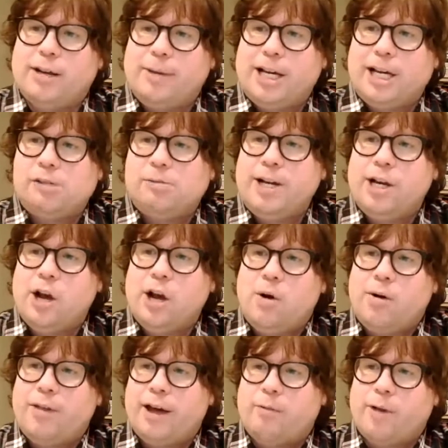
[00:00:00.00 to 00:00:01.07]
because we
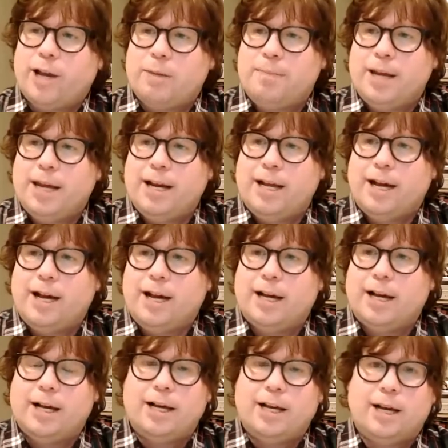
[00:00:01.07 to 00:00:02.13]
know that Wikipedia
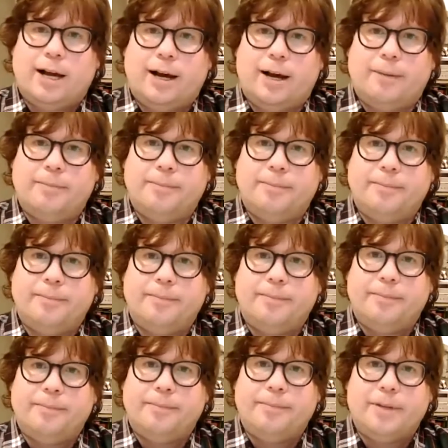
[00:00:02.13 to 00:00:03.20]

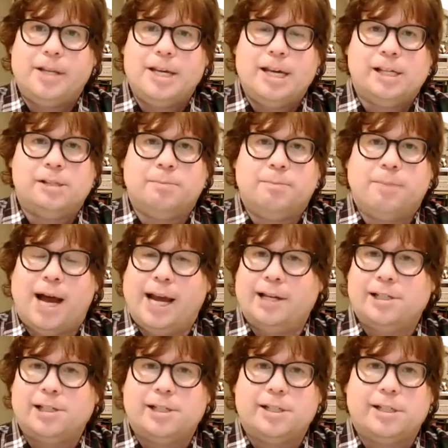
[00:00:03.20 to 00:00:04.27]
is
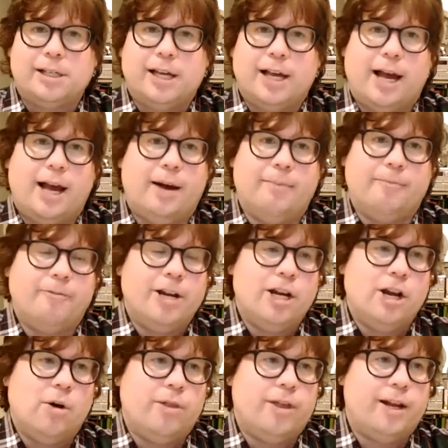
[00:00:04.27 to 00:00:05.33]
biased. We
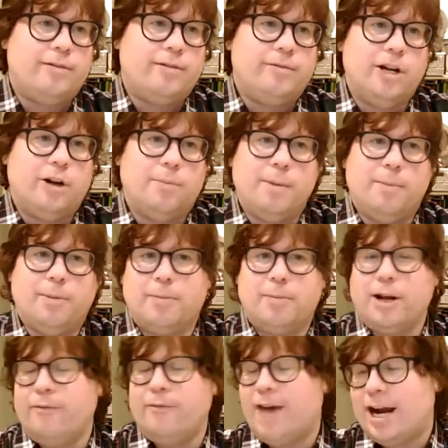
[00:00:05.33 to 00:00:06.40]
know that, you know, people are
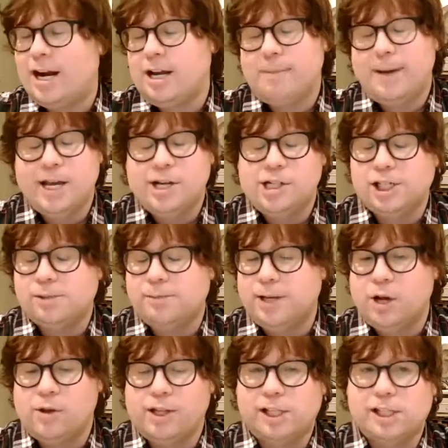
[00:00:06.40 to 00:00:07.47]
putting up vanity pages. We
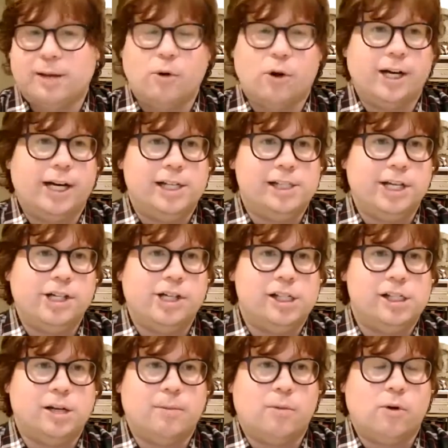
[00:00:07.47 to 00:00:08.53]
know that some
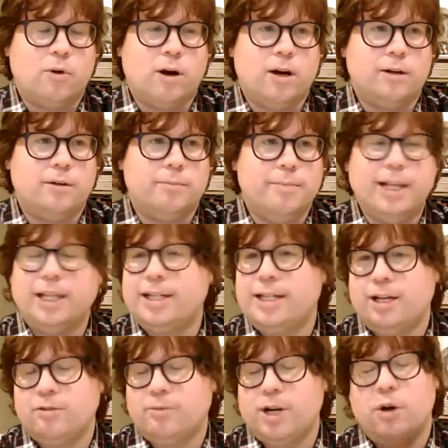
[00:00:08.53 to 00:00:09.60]
organizations are more
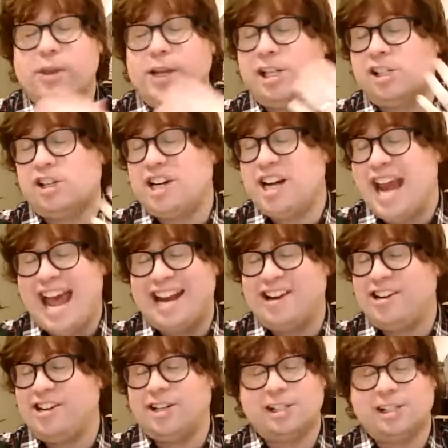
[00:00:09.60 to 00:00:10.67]
militant. We know that certain
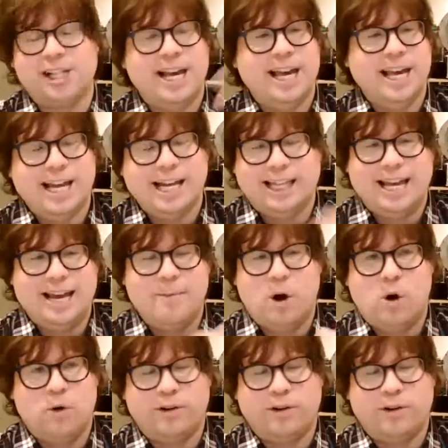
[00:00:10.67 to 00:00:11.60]
editors claim